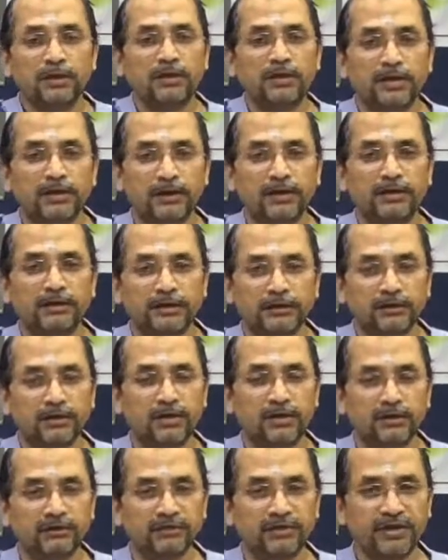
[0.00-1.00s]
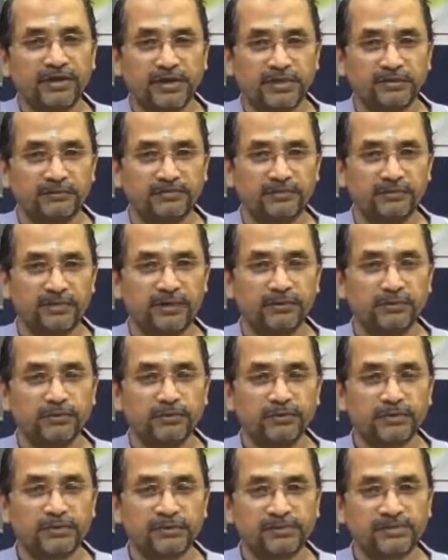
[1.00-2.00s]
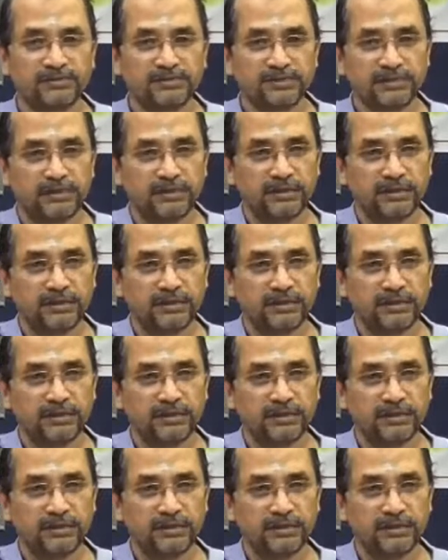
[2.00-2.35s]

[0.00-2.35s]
How we make modaks,